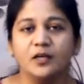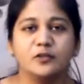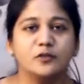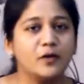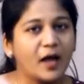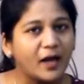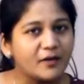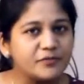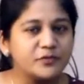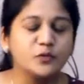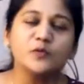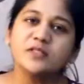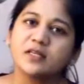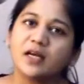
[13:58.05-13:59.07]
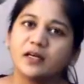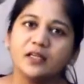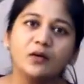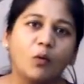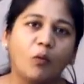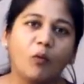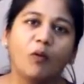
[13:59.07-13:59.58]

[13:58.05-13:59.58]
You have to study